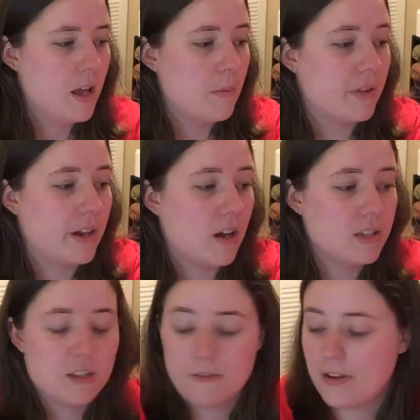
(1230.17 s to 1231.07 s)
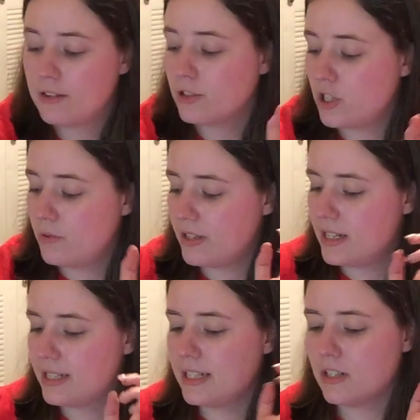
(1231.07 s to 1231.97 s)
But then I also found two of
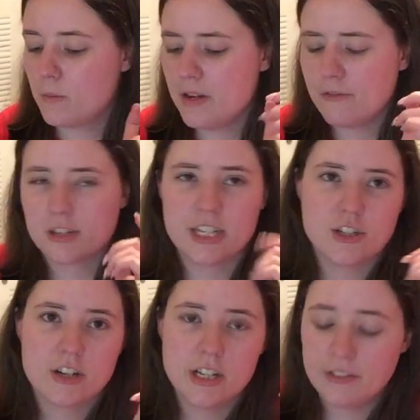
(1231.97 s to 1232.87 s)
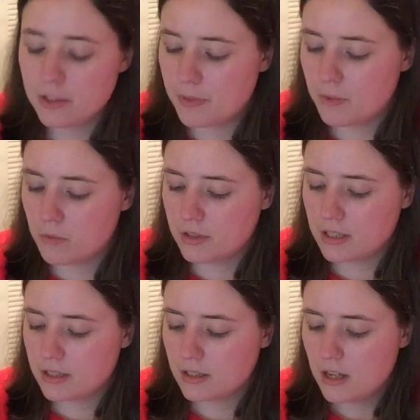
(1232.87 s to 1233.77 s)
these. These are meant for teacher gifts, but
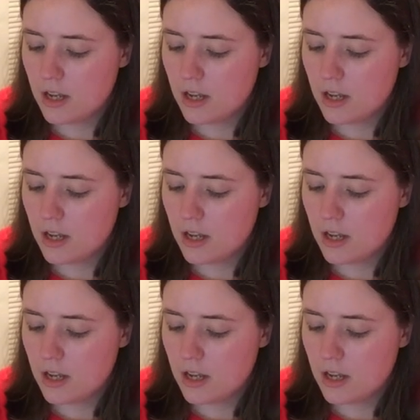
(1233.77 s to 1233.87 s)
once